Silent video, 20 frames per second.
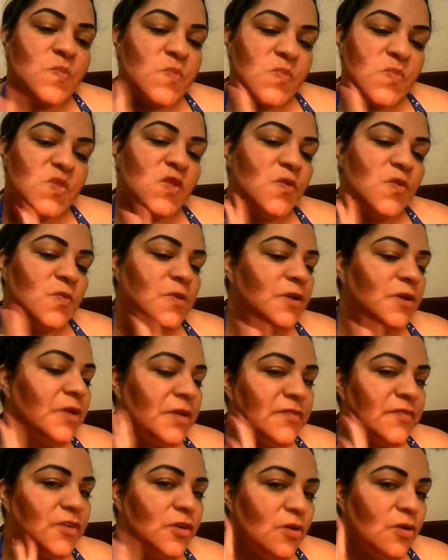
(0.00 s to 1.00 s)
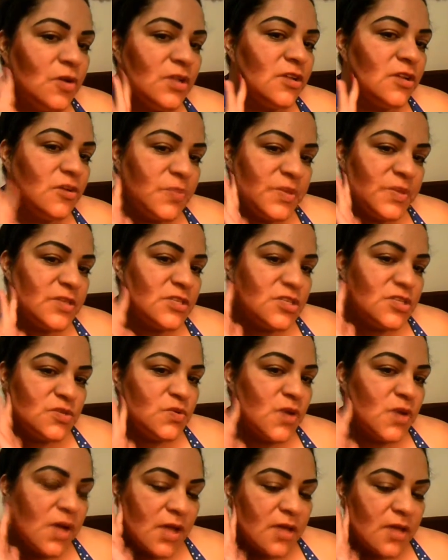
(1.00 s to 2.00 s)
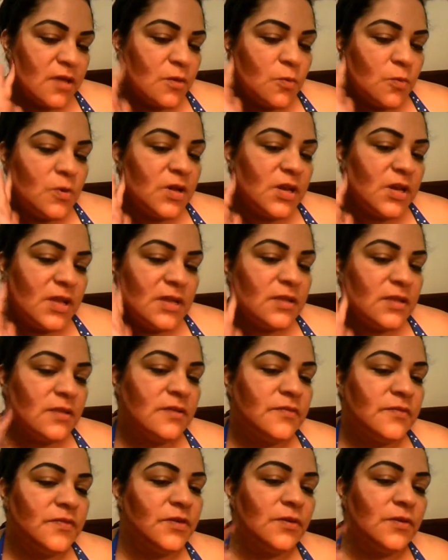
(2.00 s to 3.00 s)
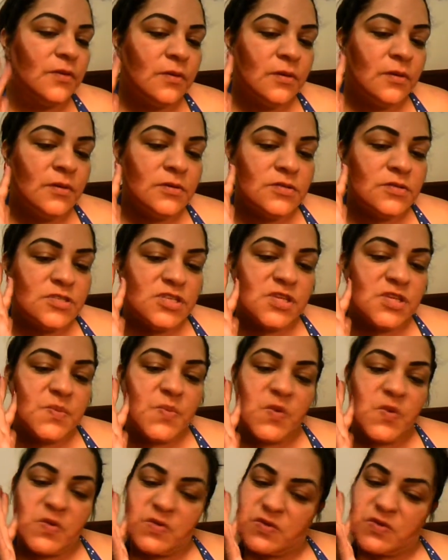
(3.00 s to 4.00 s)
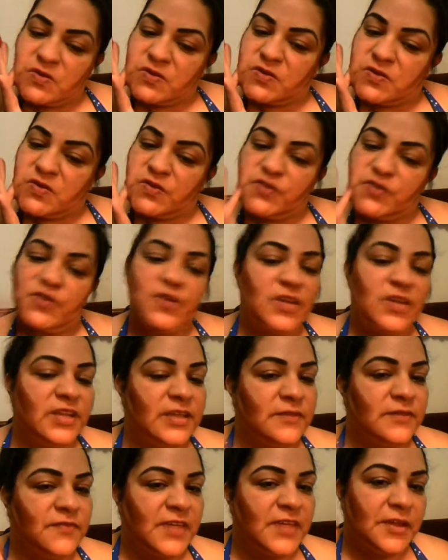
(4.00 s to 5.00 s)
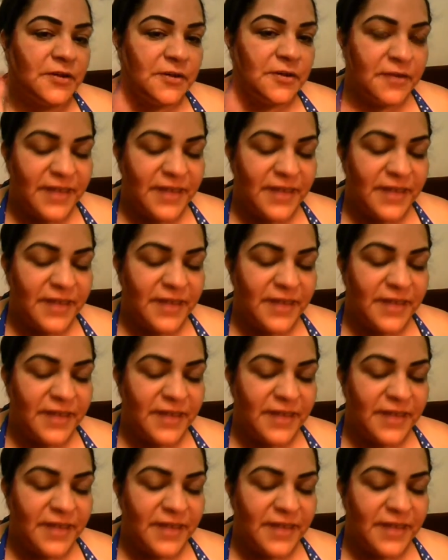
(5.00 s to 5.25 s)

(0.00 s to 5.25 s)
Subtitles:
Don't worry if you go a little bit too high on one end of your cheekbone. Just use your clean finger